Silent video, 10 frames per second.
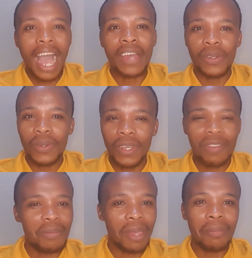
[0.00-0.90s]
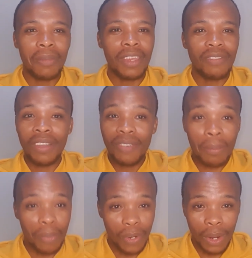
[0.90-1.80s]
I don't know if
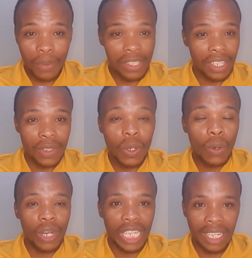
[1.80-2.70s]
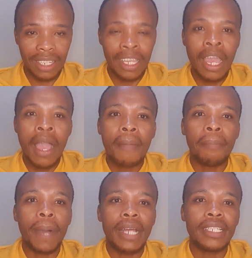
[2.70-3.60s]
I'm pronouncing it correctly,
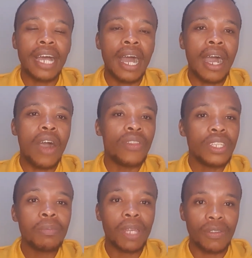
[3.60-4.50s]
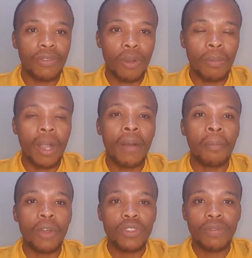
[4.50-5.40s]
but on this platform,
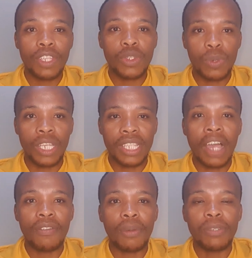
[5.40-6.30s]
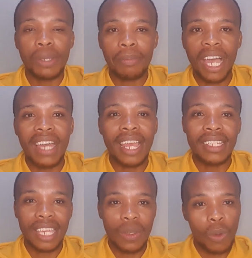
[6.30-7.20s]
most of the students are from Japan
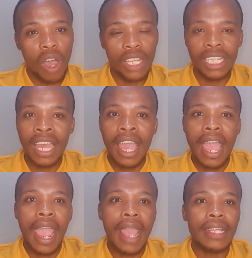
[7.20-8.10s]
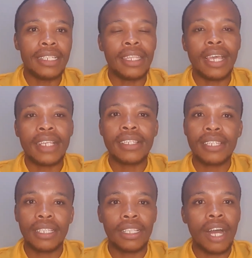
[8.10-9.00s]
and Taiwan, and there are
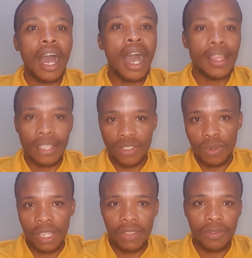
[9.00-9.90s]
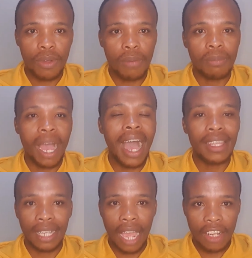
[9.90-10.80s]
still other students from
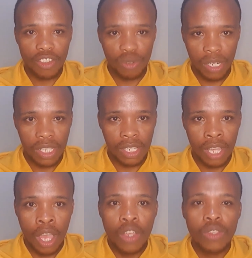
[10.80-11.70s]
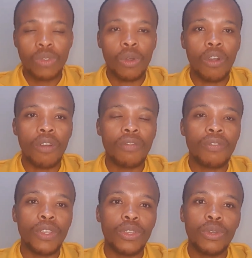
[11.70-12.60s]
other countries. So
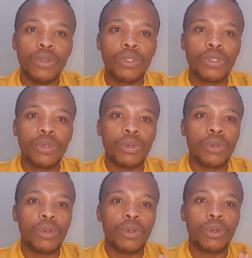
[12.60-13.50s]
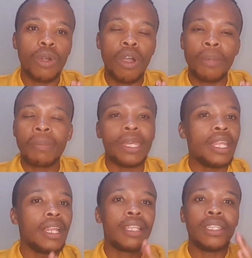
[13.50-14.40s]
for you to, or
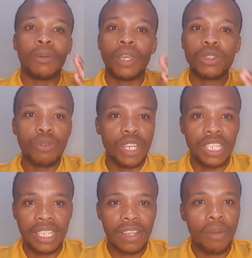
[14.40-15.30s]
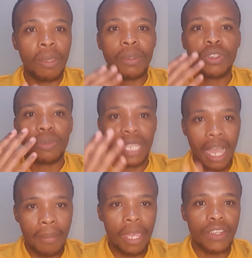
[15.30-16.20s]
maybe the way to register, or maybe to
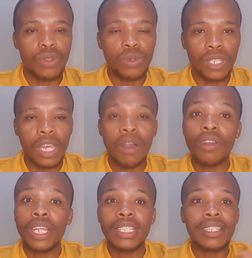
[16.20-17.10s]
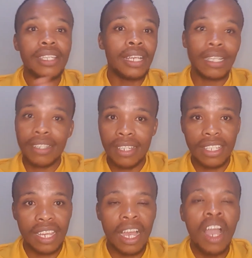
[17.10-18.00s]
become a tutor or a English
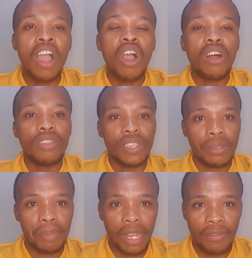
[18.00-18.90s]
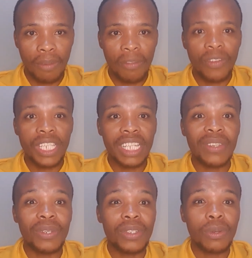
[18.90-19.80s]
teacher on this platform, firstly
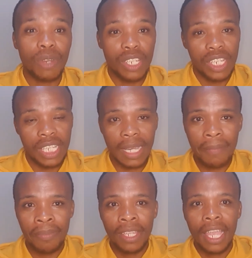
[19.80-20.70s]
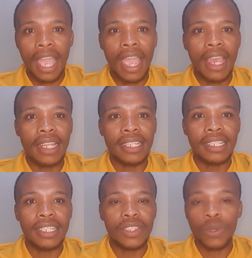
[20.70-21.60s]
you need to register,
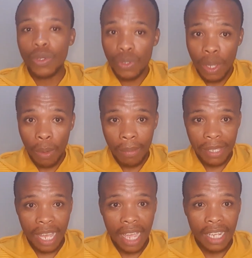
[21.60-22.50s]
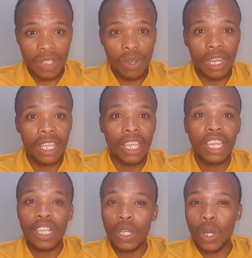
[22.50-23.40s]
and you go to the website, actually
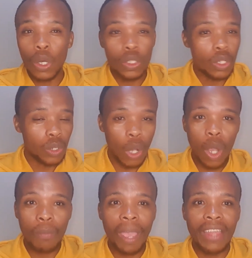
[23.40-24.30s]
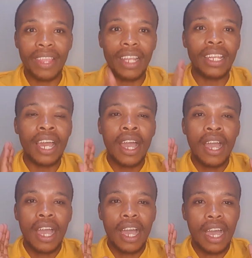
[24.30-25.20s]
ingo.com, and then
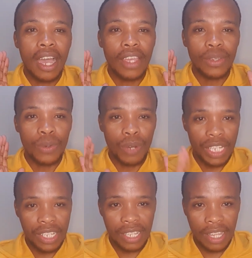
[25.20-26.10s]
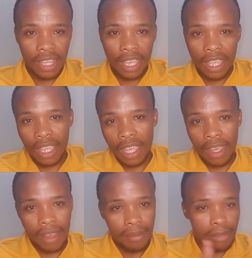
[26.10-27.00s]
you register
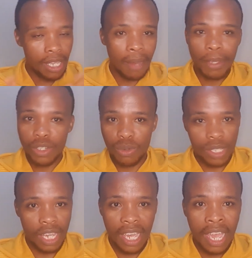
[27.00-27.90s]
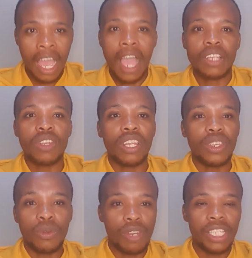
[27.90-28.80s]
there, become a tutor. Actually,
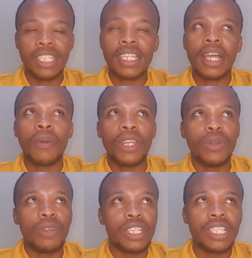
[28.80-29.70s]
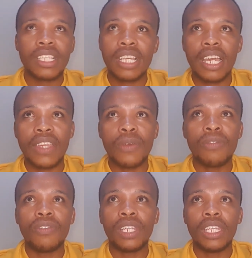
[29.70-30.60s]
you register. When you register, you
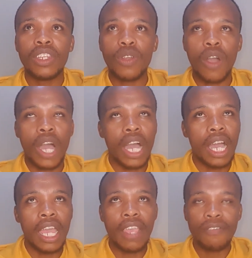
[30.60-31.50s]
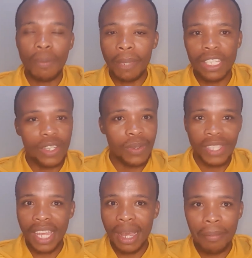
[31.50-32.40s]
fill in your information, you
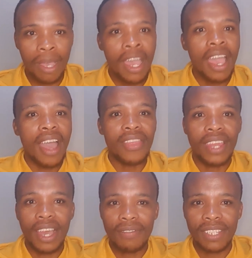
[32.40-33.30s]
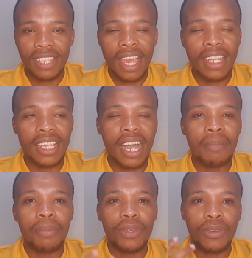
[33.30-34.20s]
sign up, and then after signing
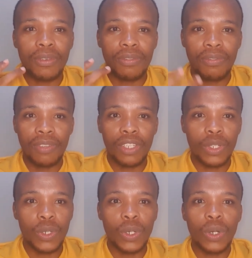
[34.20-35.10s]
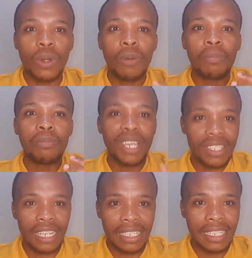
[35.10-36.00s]
up, you fill your
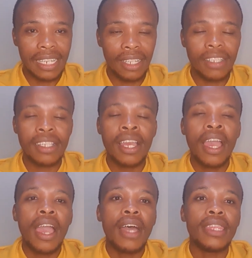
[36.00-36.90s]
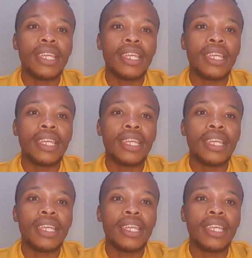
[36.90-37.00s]
personal details, and